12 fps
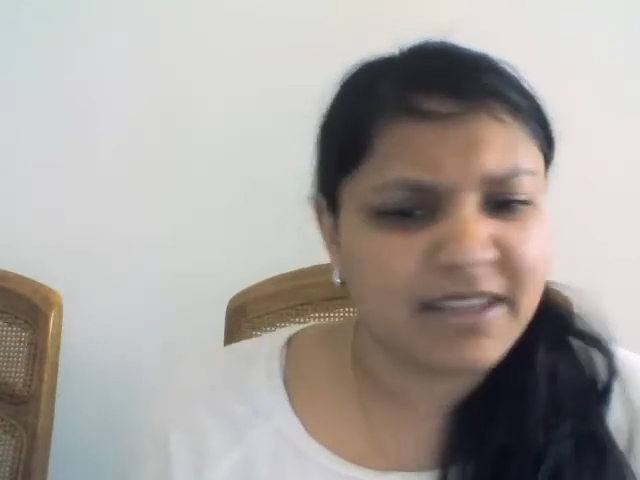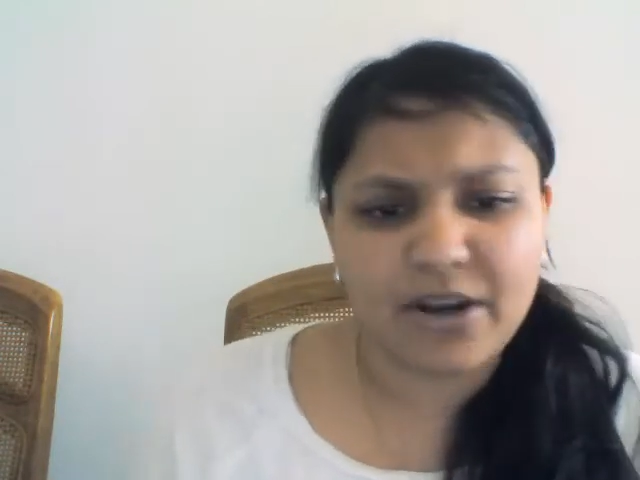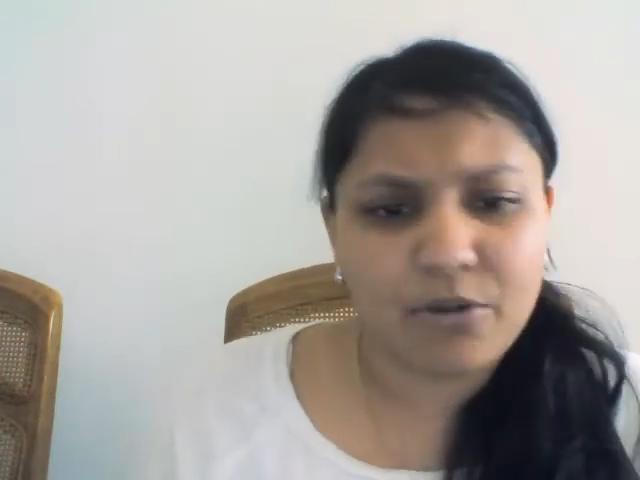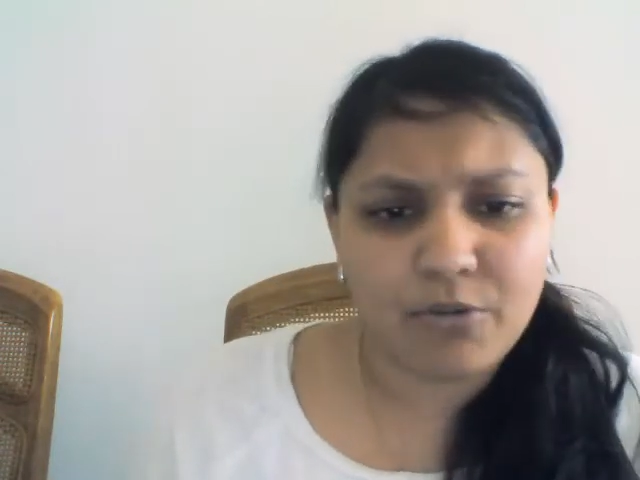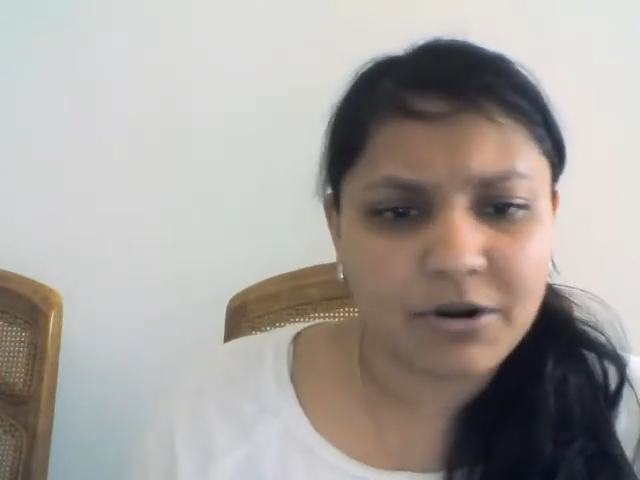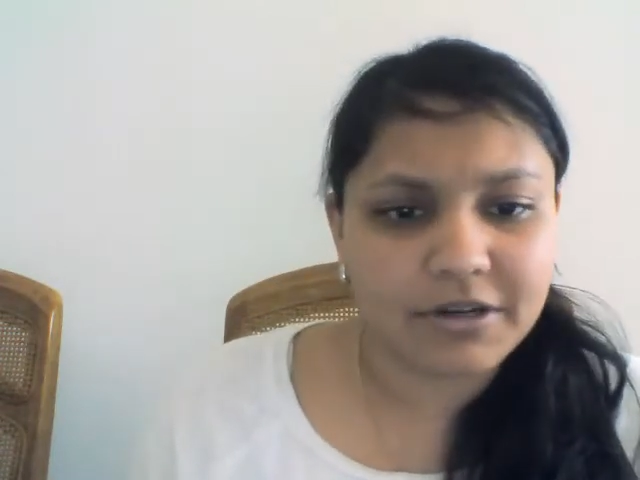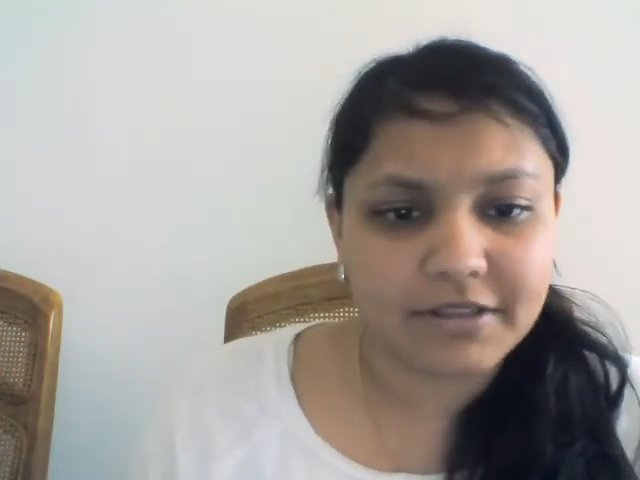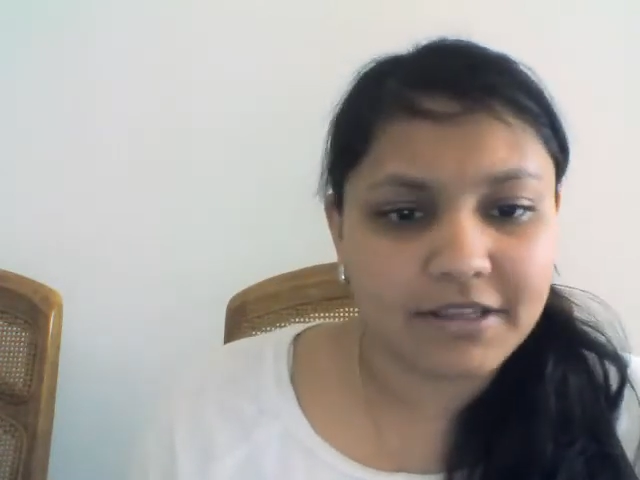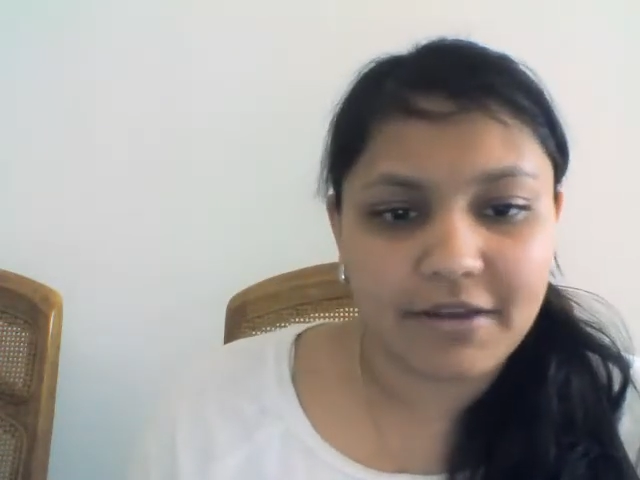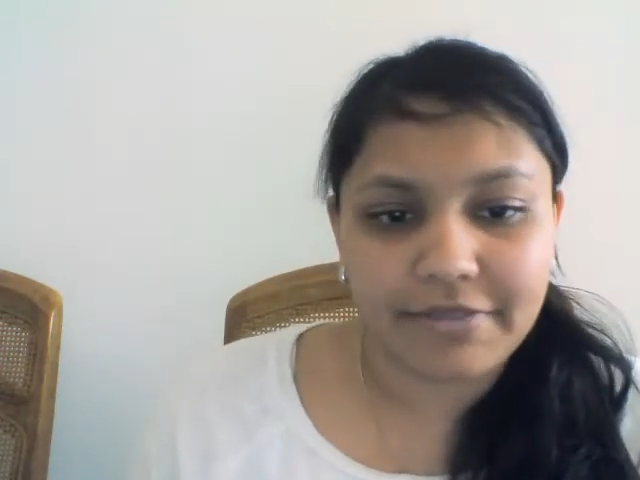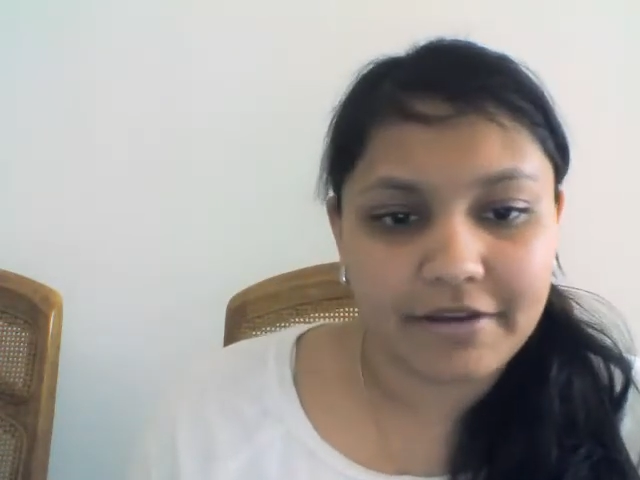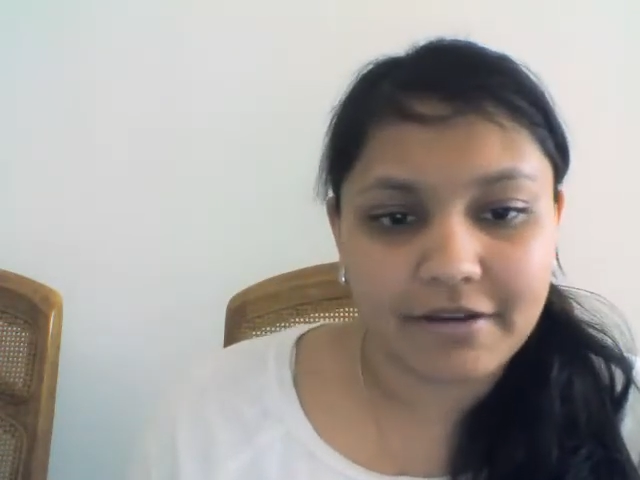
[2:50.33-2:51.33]
They don't want
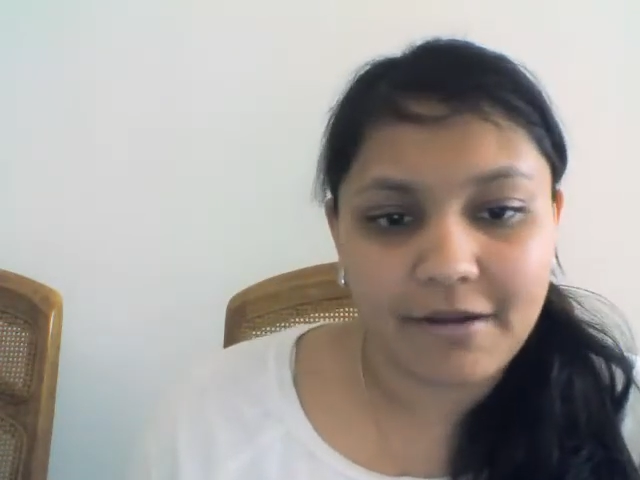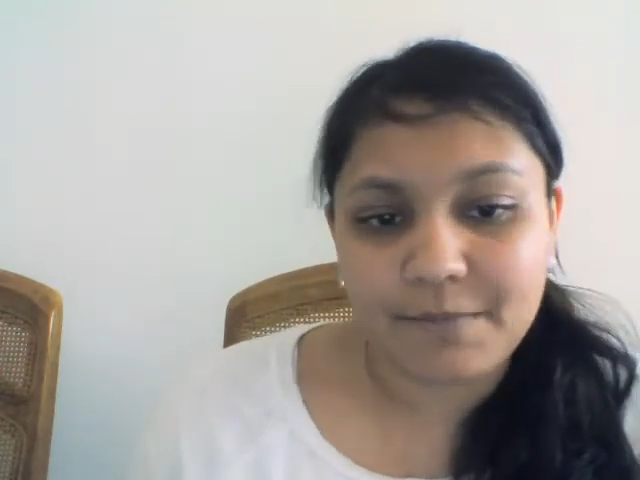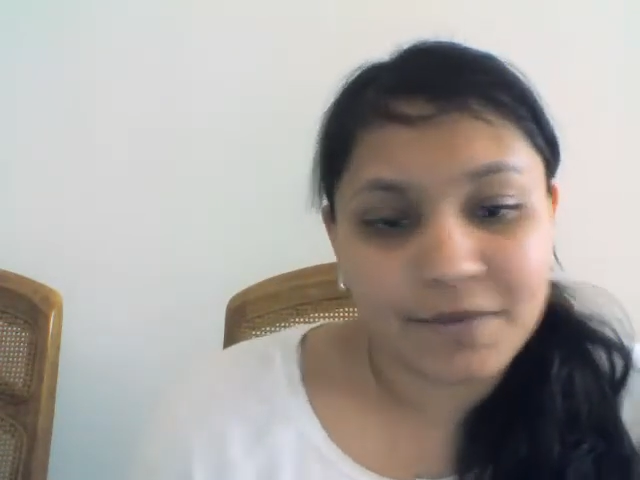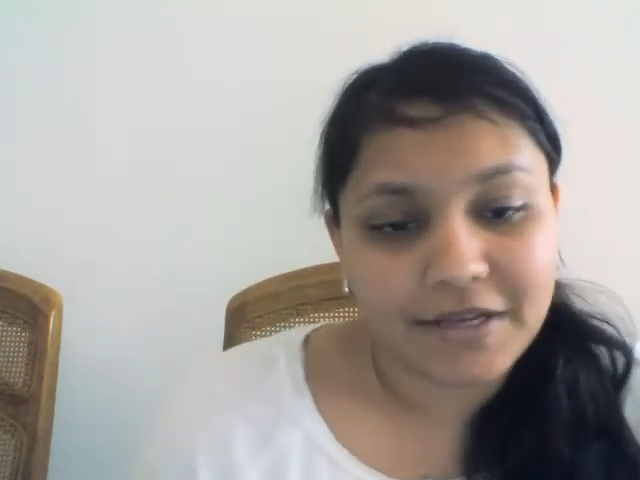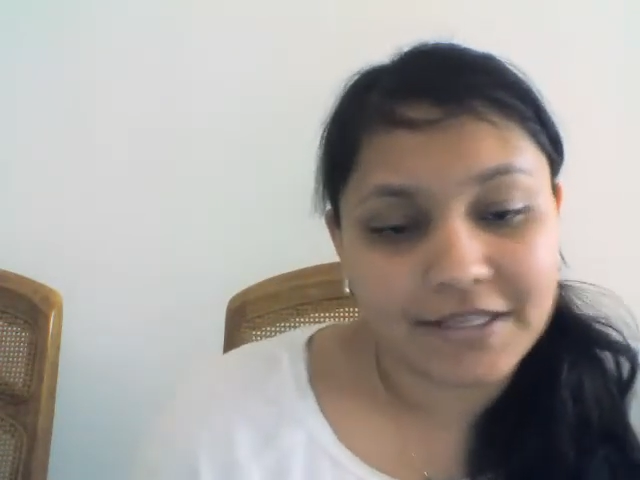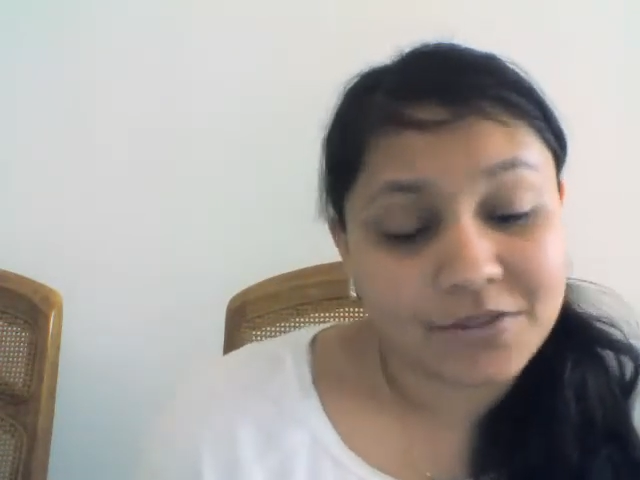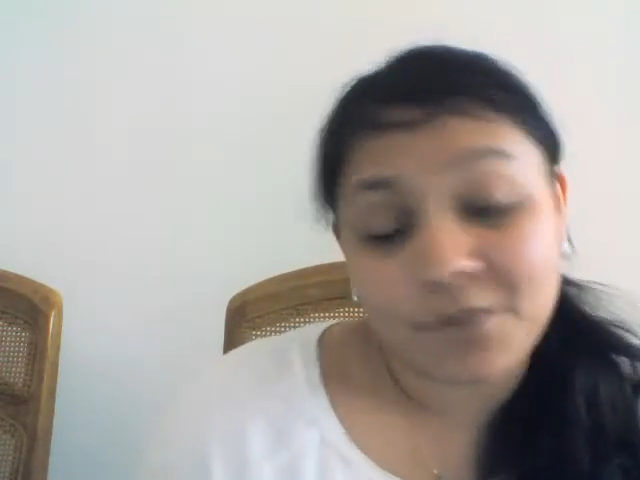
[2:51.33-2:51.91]
the other company's